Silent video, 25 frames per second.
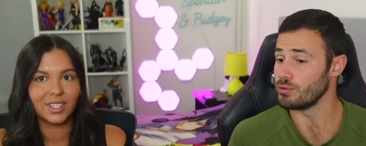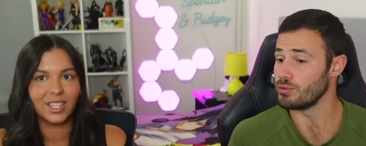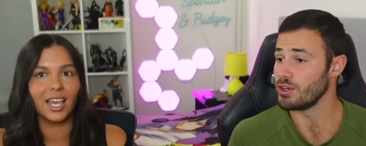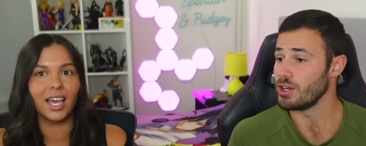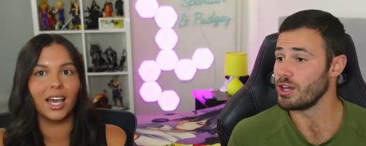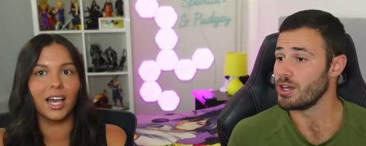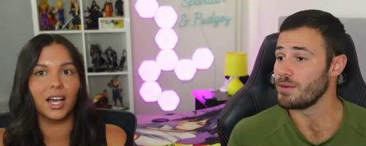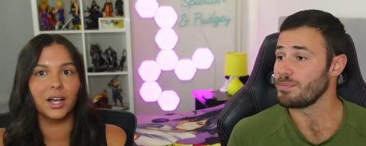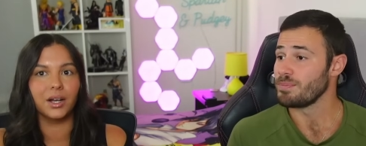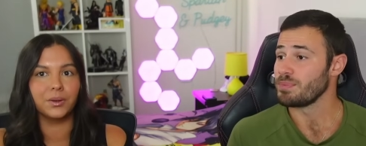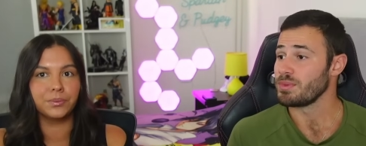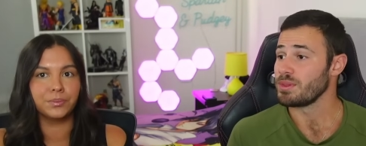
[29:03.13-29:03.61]

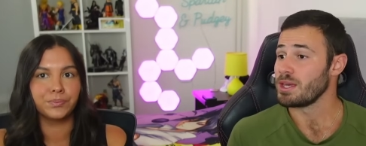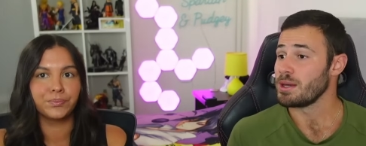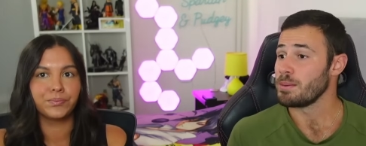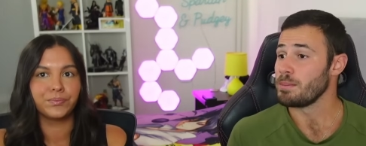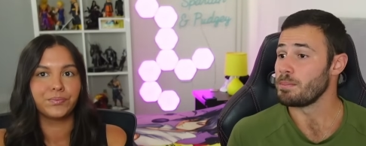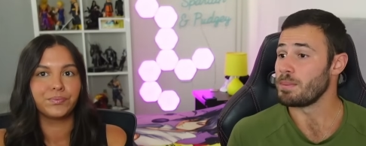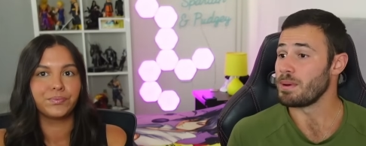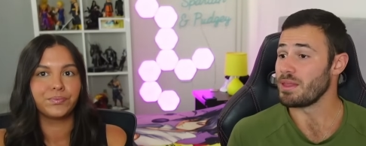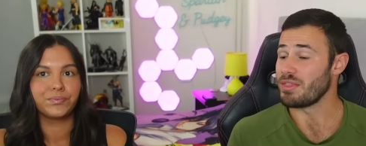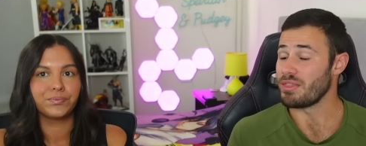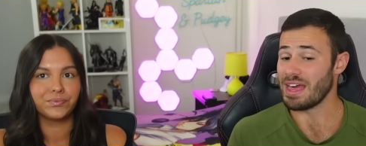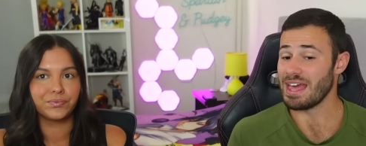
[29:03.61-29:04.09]
Speaker 1: Yeah,
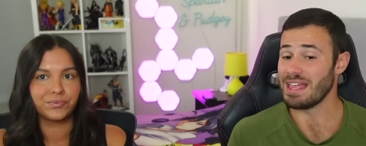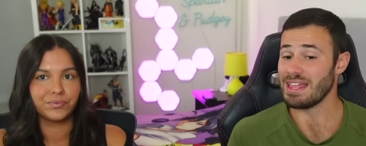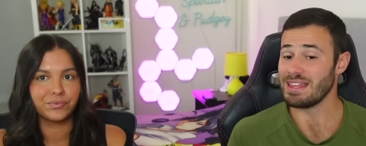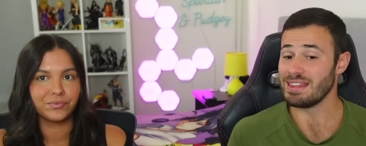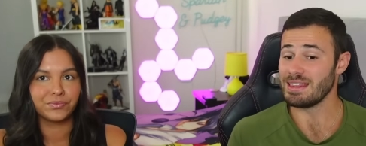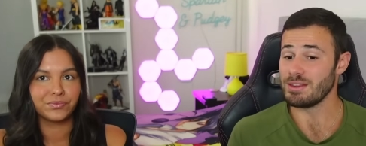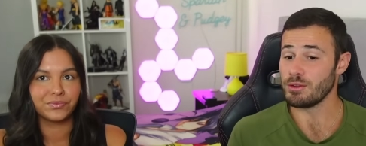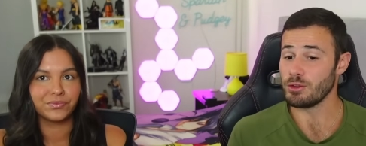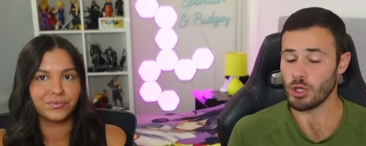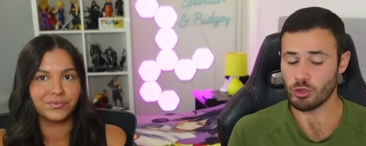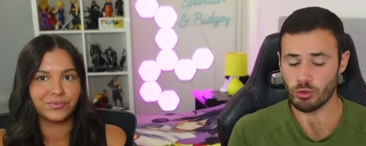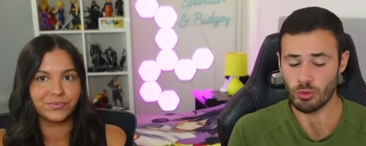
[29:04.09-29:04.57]
but
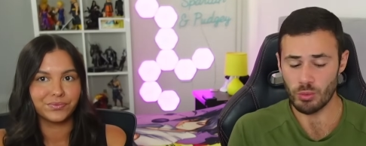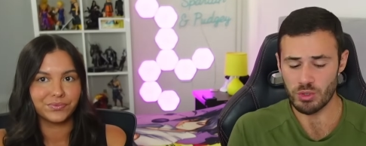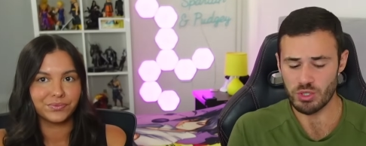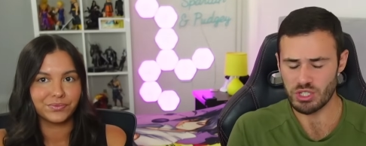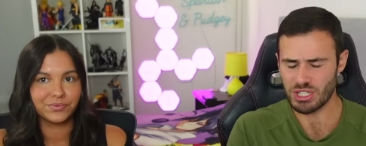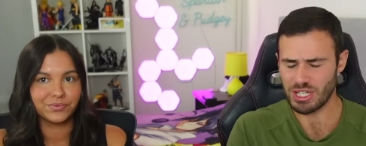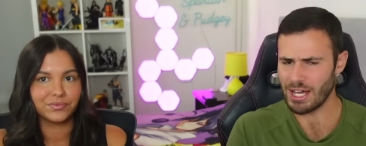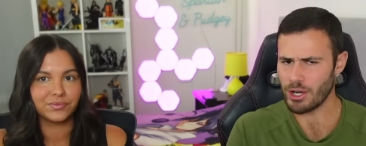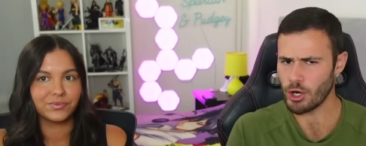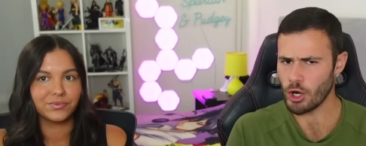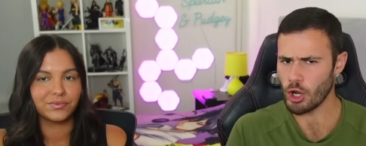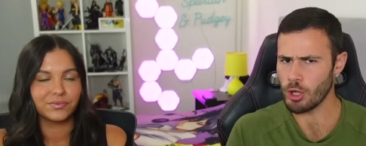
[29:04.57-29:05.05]
then that's when she
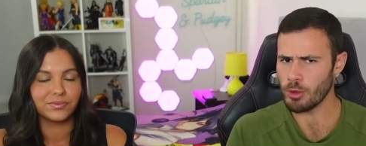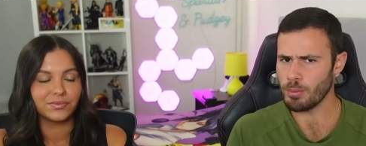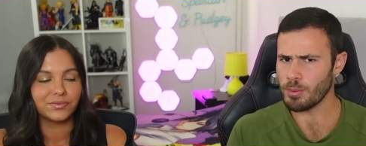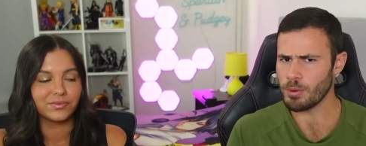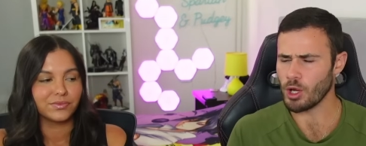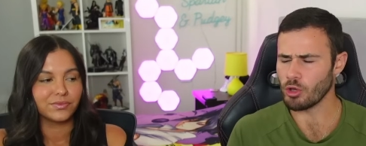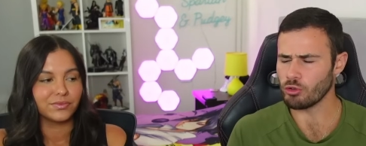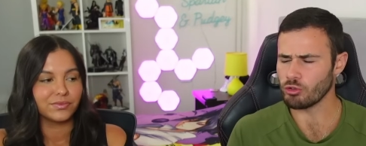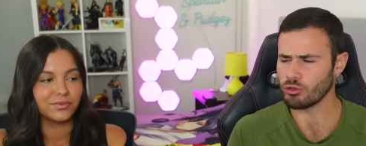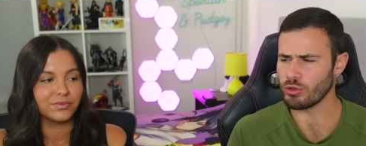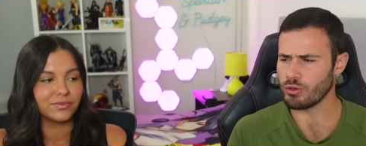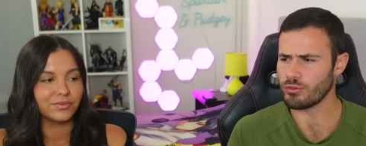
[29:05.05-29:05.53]
cut it open.
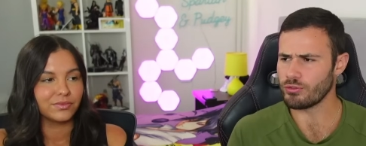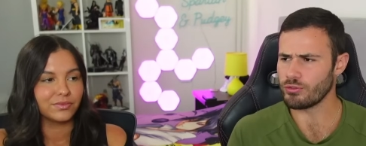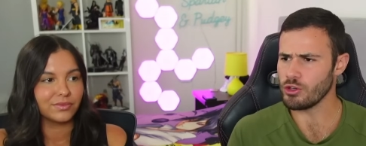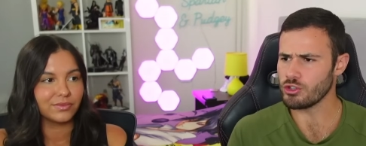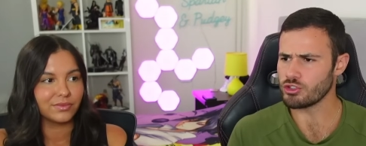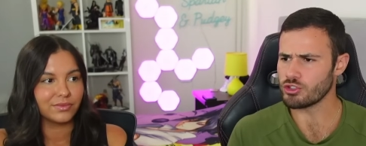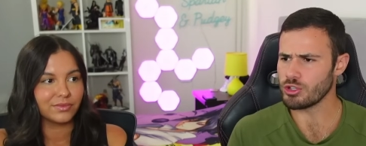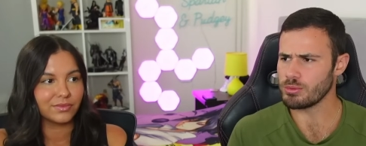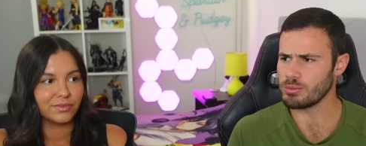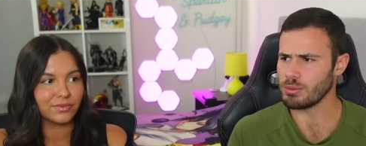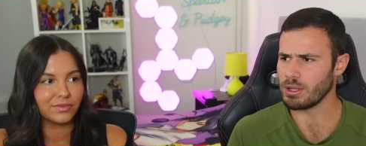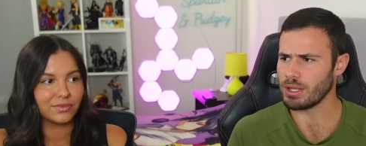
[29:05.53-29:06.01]
I was
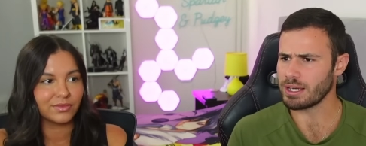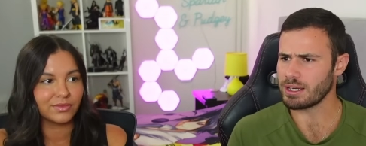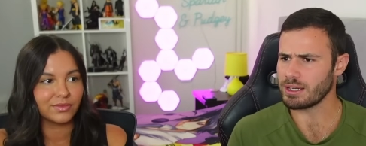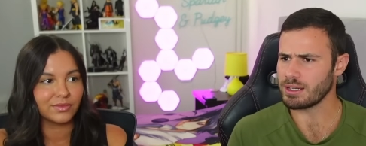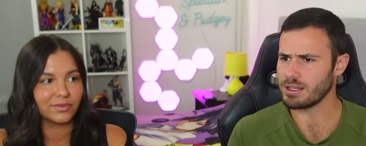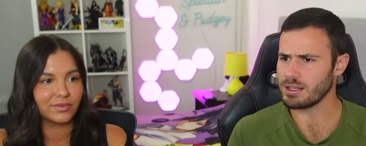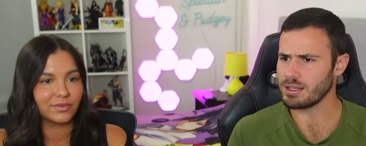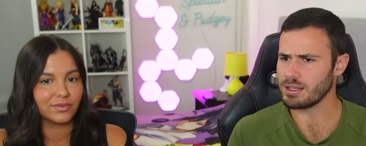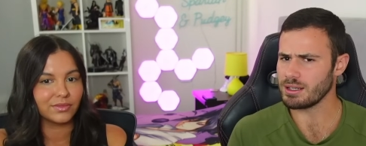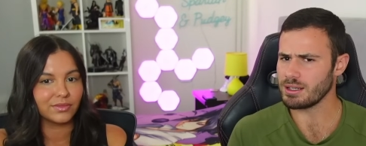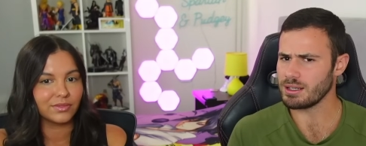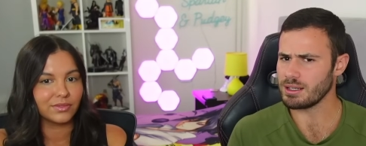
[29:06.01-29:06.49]
confused. I'm
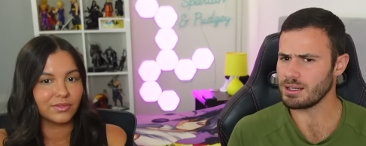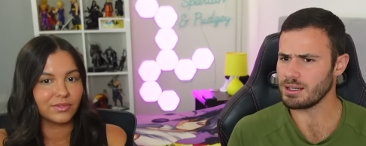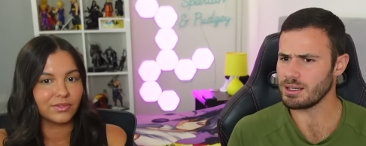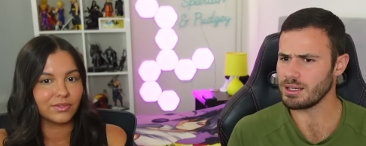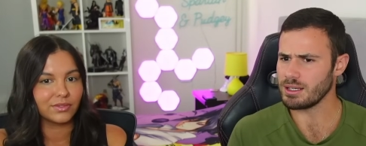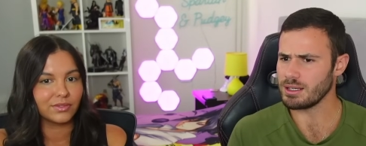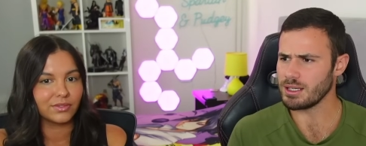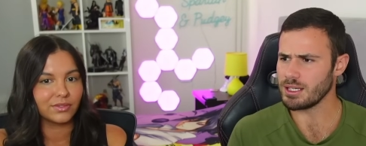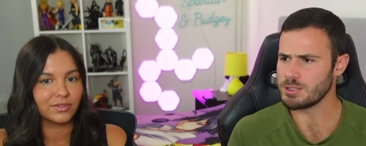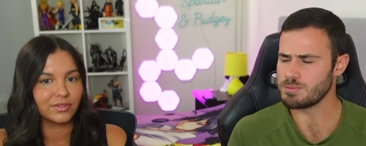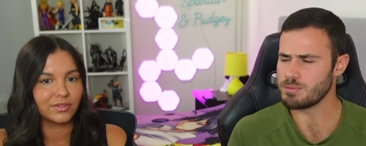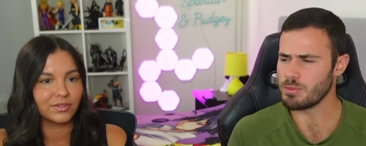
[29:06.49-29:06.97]
like,
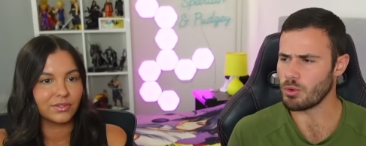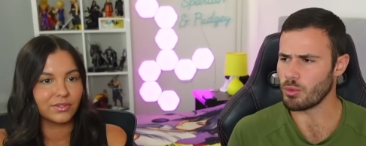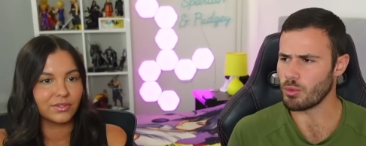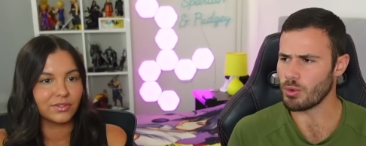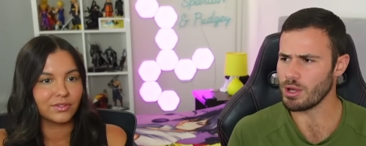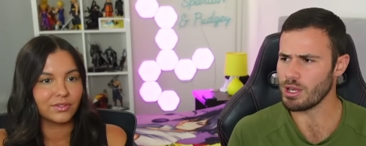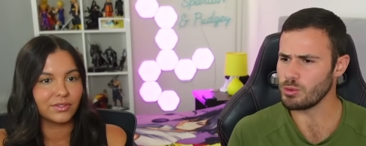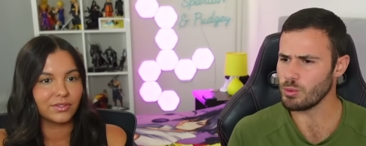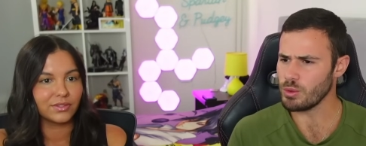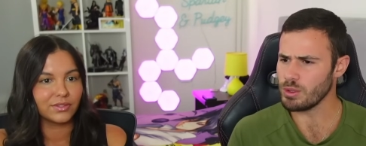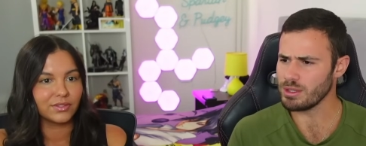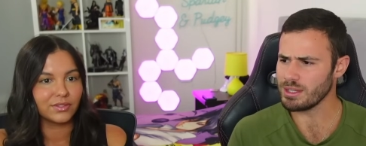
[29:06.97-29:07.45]
is
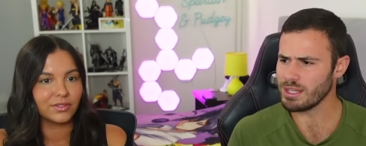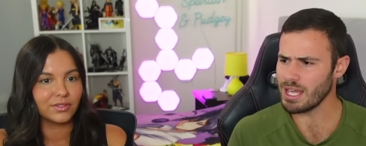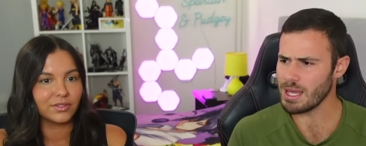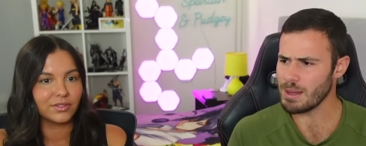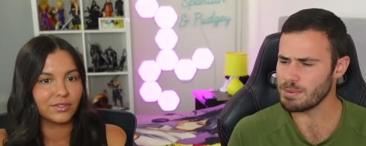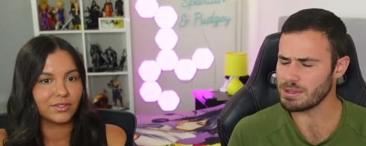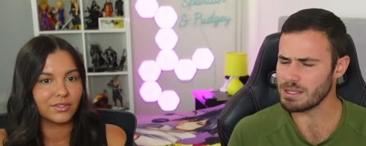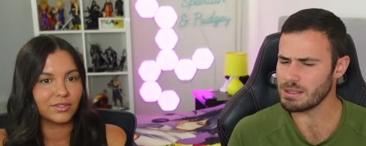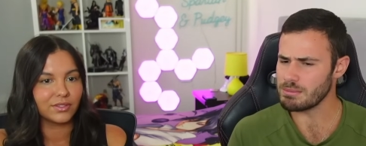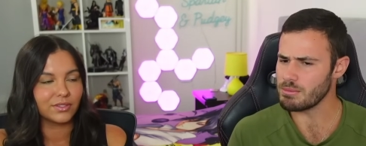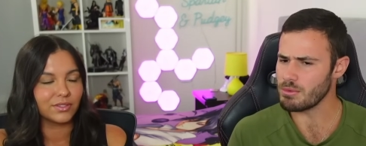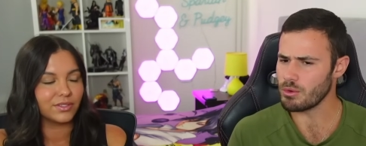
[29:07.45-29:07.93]
Marie doing that?
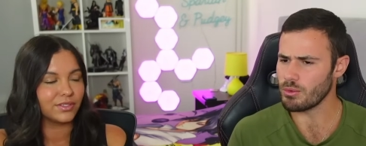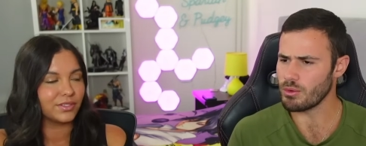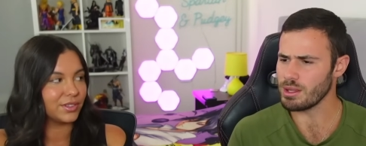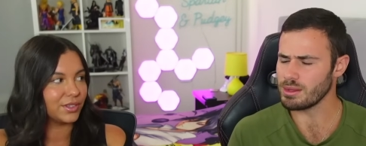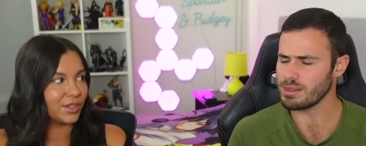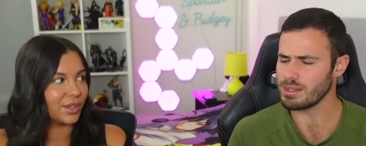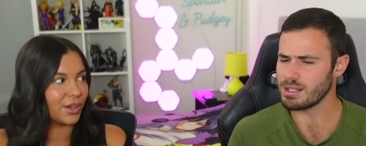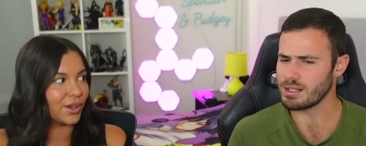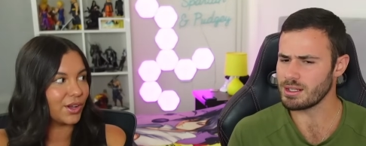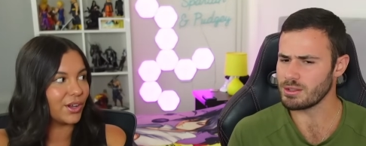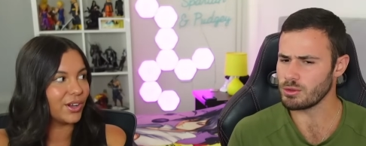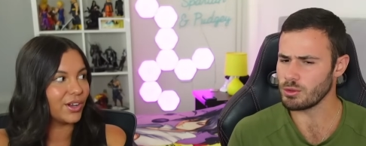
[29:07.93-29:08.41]
But then Marie
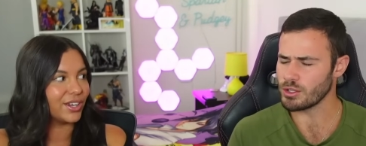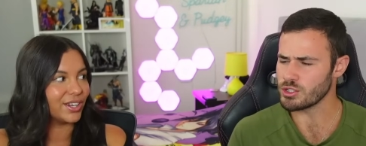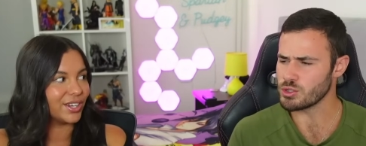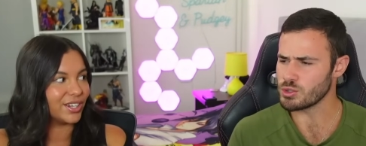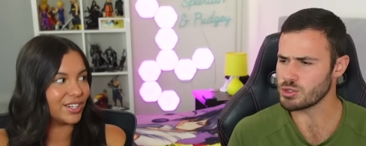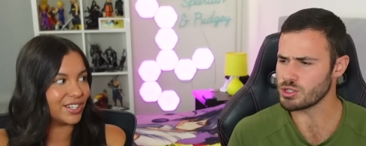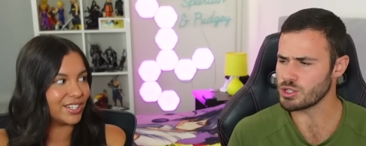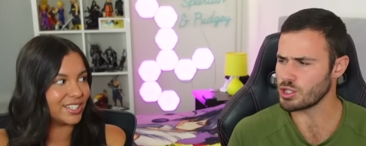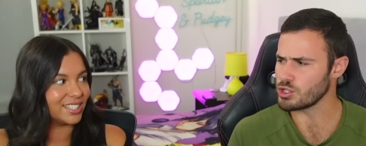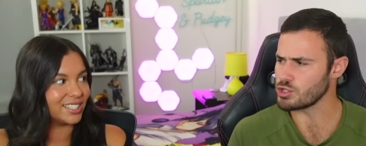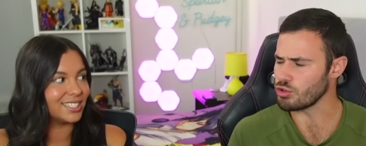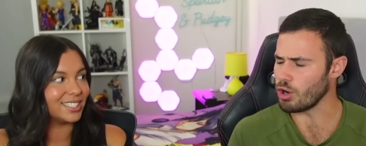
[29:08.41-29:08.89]
didn't no. she
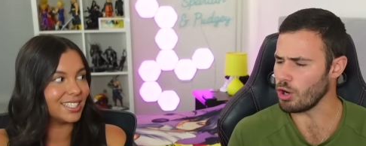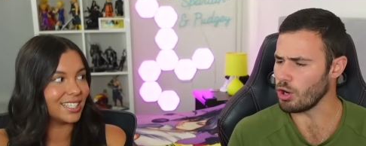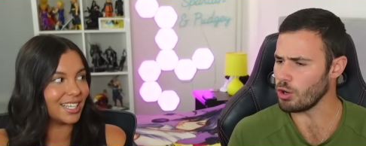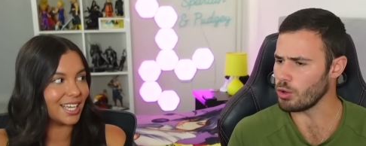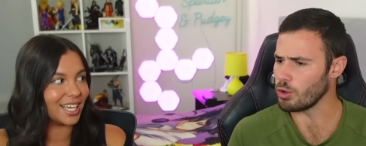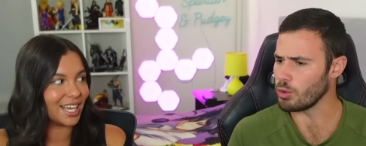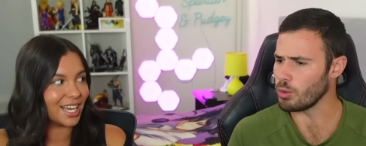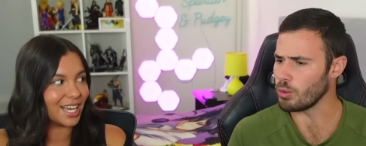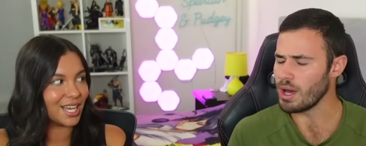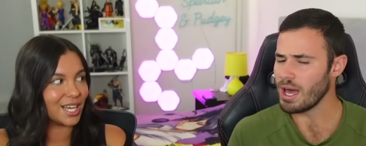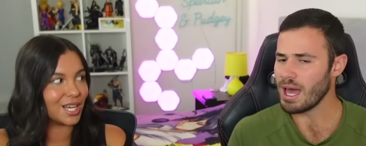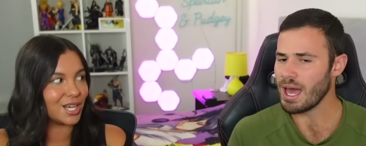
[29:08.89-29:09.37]
was
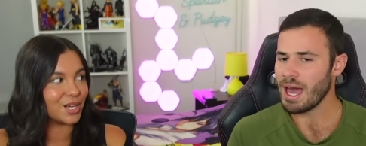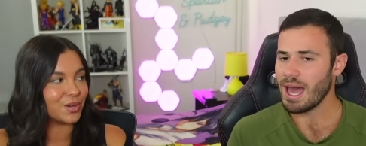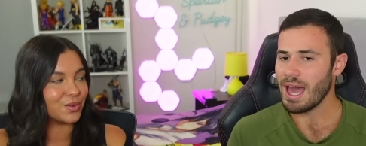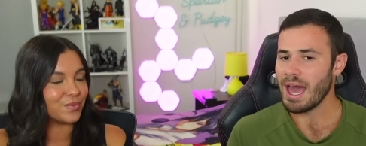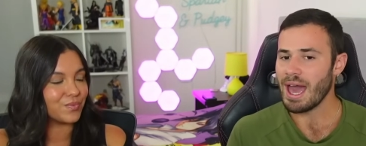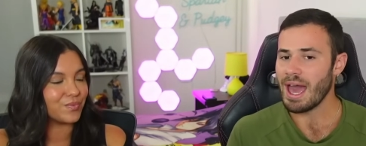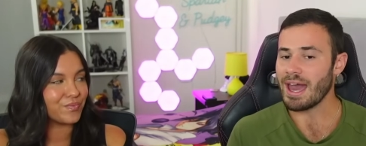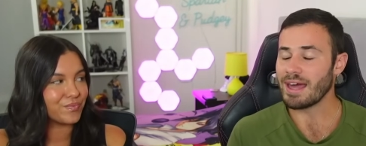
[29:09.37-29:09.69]
control. Yeah.